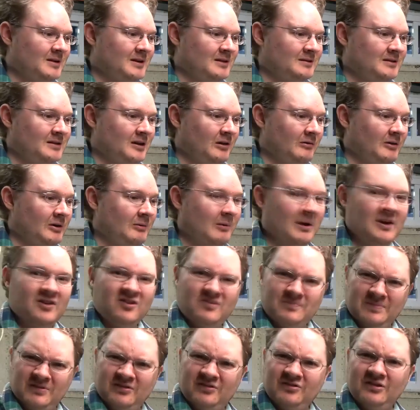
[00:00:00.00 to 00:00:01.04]
you know, in a way,
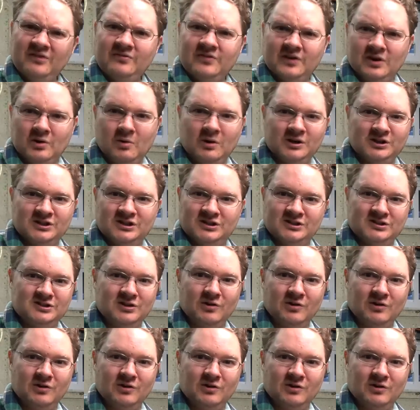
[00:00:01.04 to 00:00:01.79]
specific questions.